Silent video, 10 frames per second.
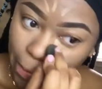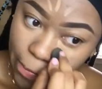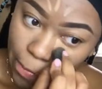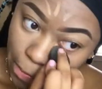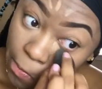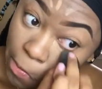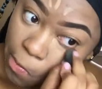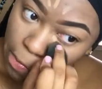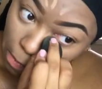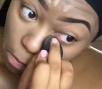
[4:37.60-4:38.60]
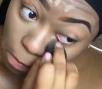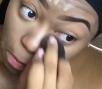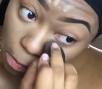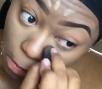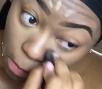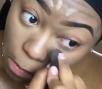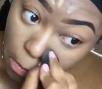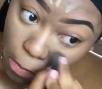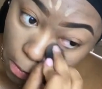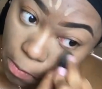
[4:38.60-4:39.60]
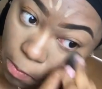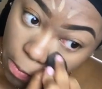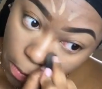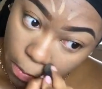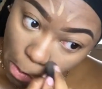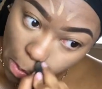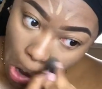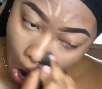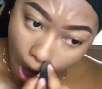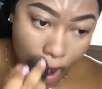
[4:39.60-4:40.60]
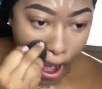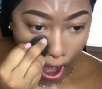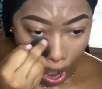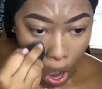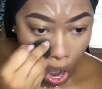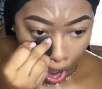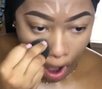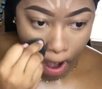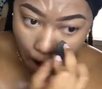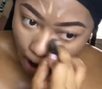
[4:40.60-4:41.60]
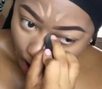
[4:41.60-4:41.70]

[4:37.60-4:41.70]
your skin so it won't just sit on top of your skin, if that makes sense, so it can